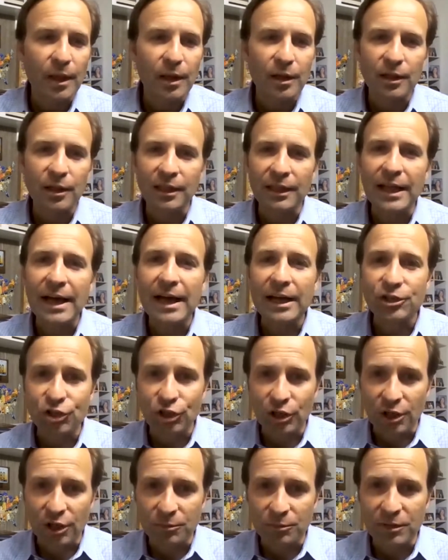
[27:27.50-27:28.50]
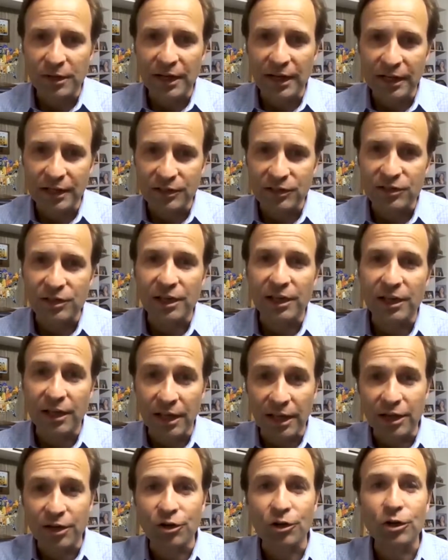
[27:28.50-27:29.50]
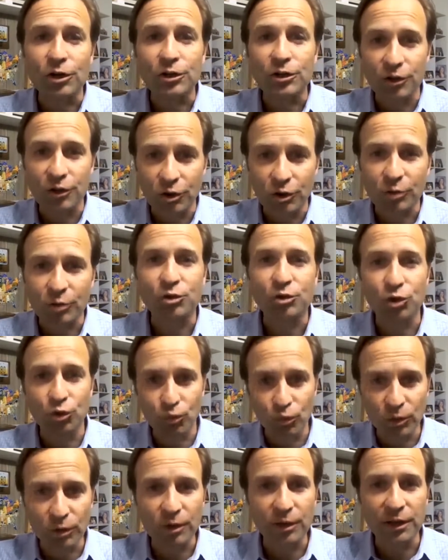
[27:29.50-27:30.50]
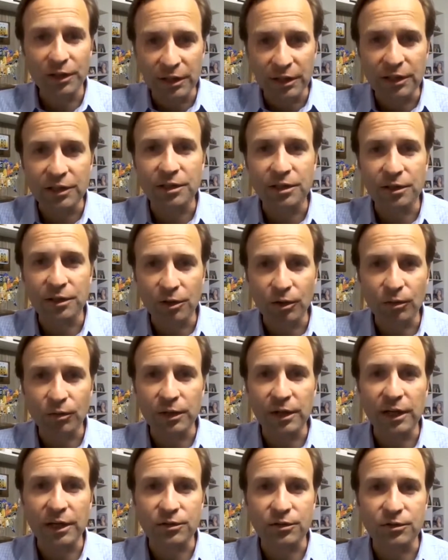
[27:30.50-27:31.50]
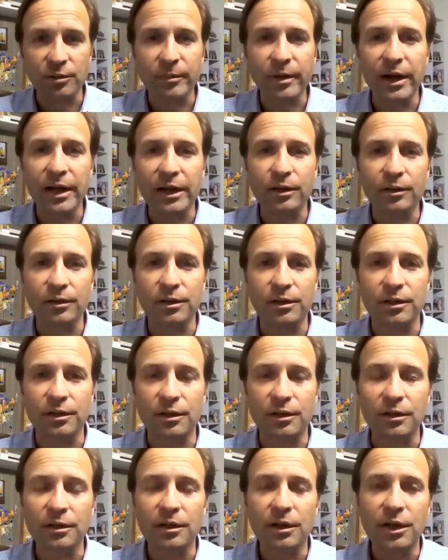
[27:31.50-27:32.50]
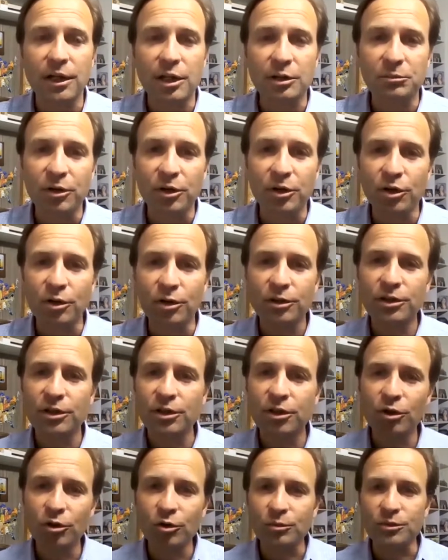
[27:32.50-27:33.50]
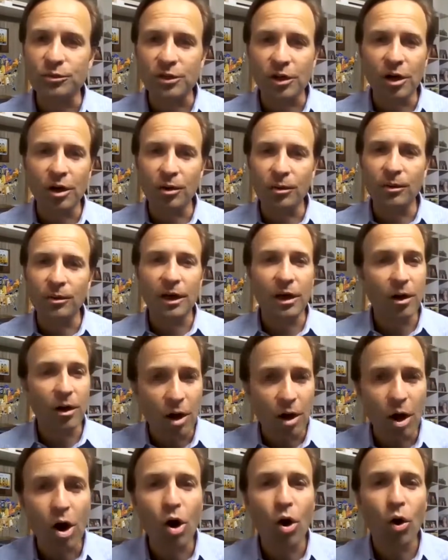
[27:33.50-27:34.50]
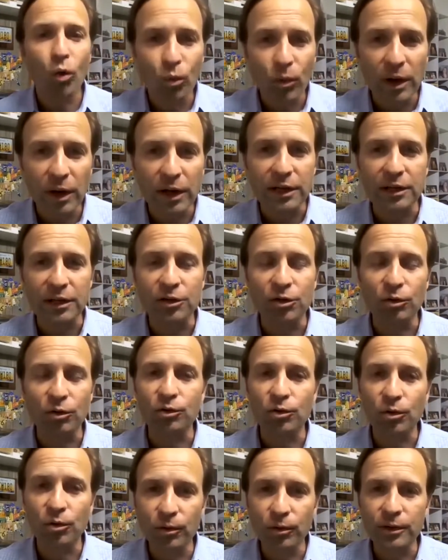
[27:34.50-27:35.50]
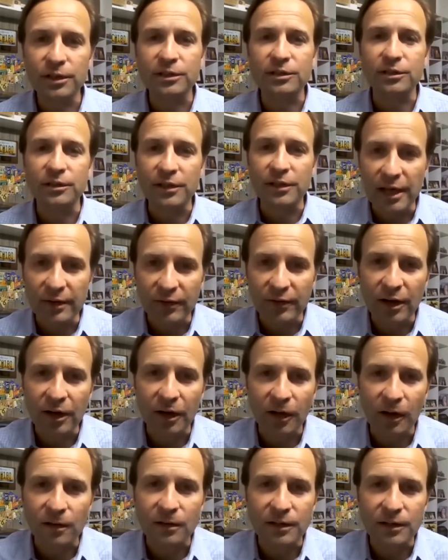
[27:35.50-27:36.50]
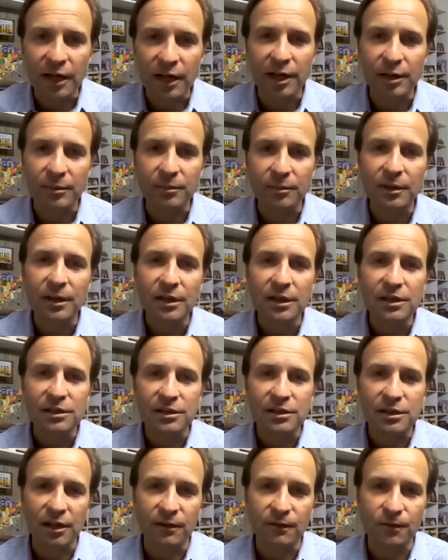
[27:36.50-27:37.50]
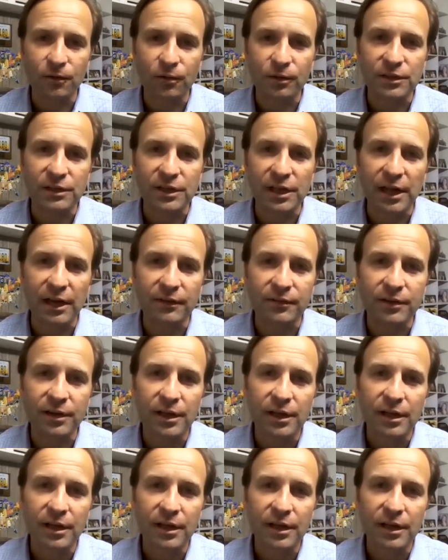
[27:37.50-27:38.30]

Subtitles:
logic behind saying, hey, nursing homes, you really need to go the extra mile here. But nursing homes are already notoriously have a hard time staying fully staffed.